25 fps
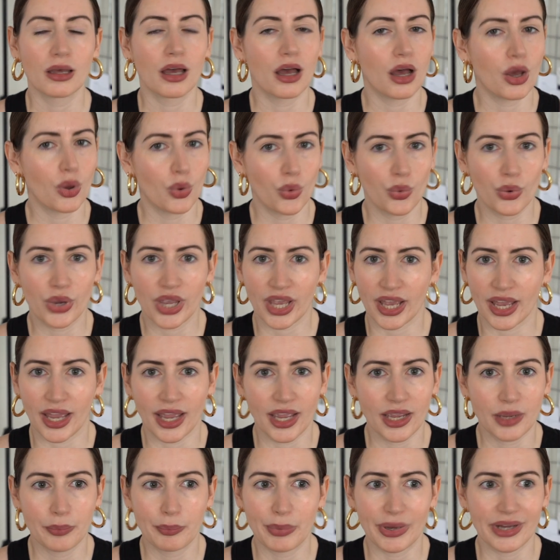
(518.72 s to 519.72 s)

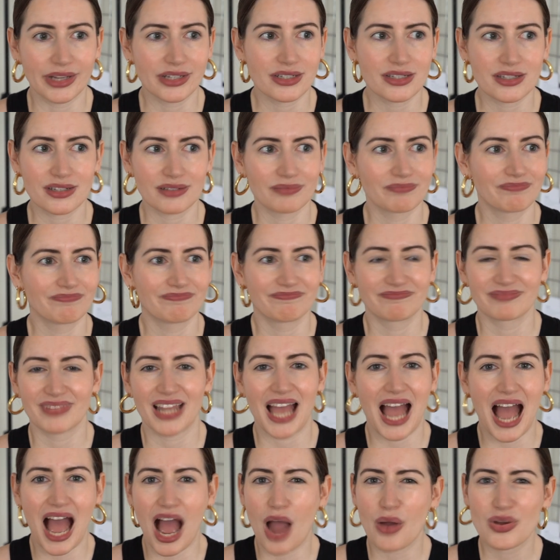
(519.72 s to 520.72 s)
Okay, but
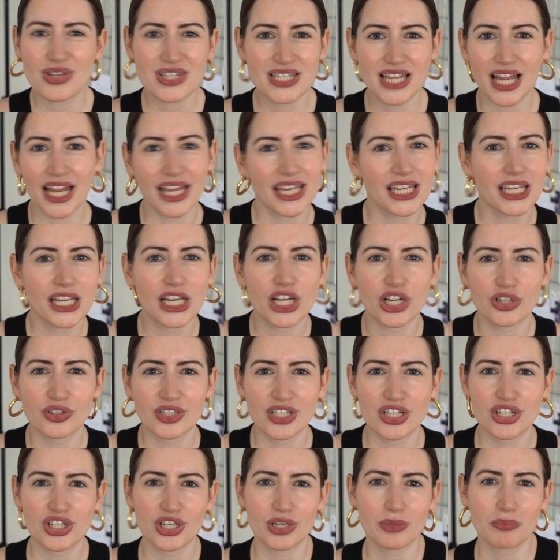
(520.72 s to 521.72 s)
how is that
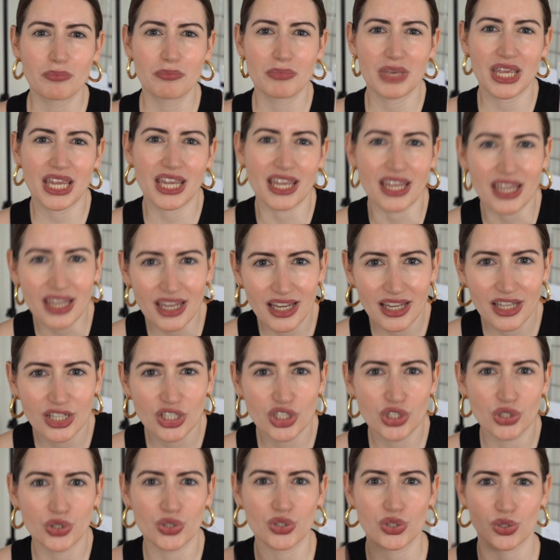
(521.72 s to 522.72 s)
encouraging me
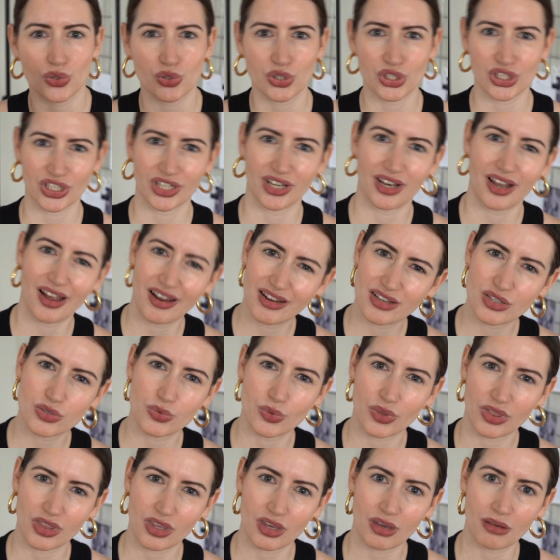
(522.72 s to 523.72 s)
to socialize
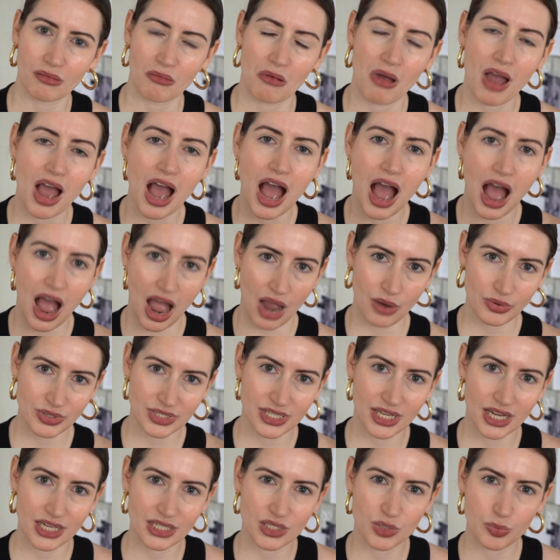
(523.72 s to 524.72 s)
with you? How is
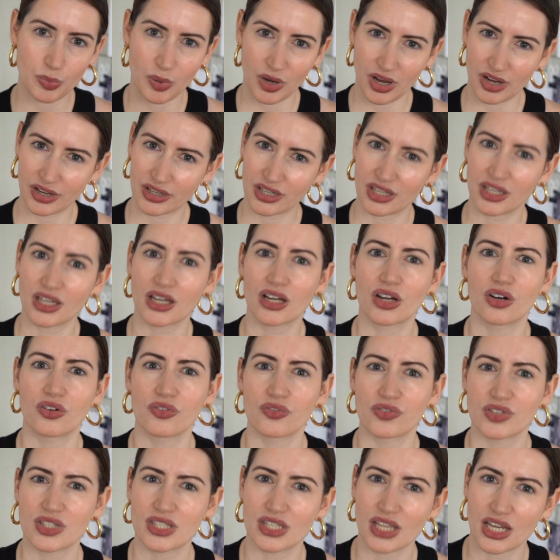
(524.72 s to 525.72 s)
that sparking a
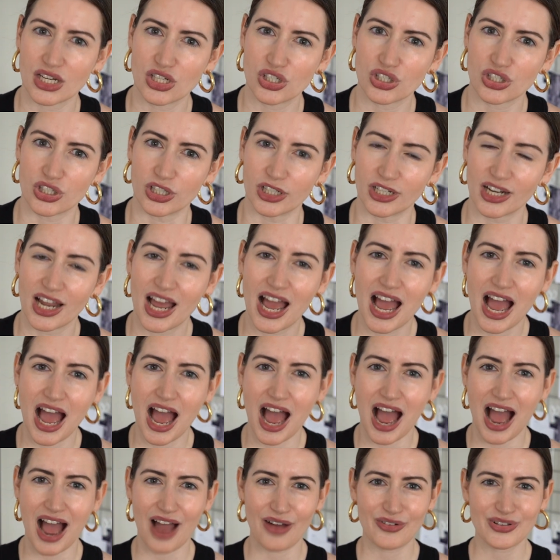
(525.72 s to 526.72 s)
conversation?
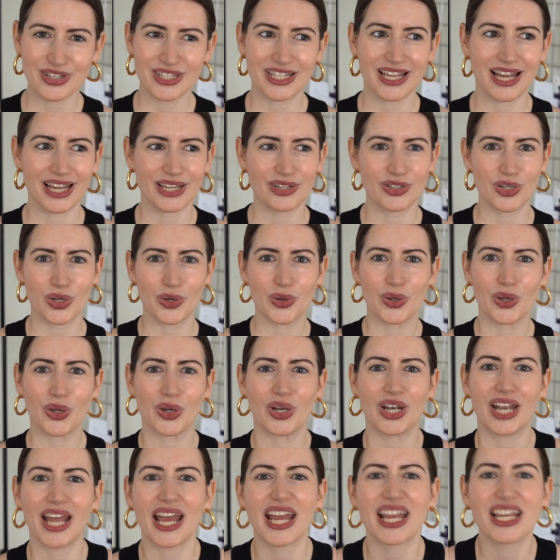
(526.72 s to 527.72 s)
How is that,
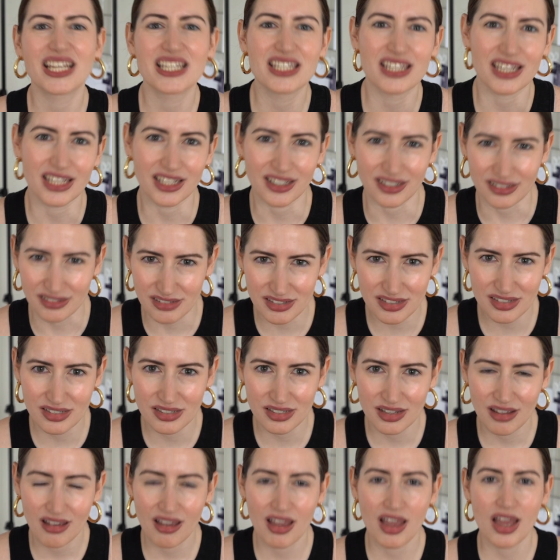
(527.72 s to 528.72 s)
connecting
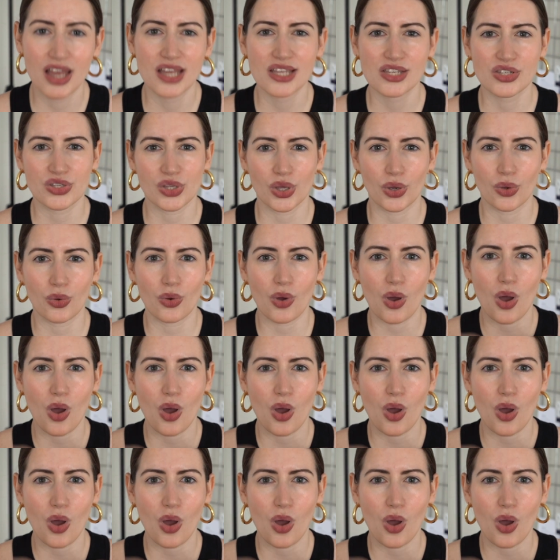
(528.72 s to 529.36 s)
us? So